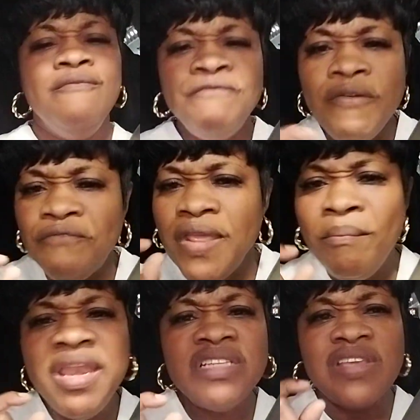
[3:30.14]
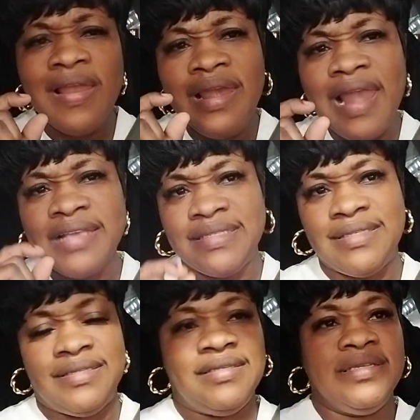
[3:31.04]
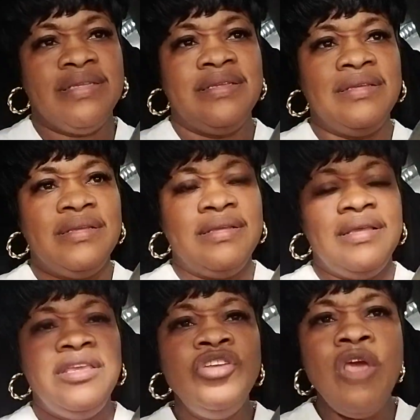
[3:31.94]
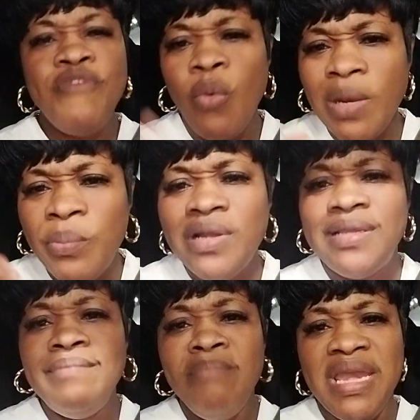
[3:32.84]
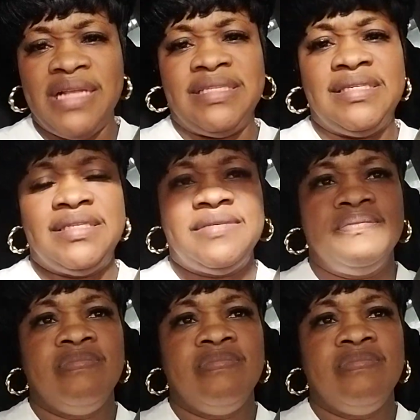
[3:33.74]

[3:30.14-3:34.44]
15 minutes or less, if you want to put it in minutes,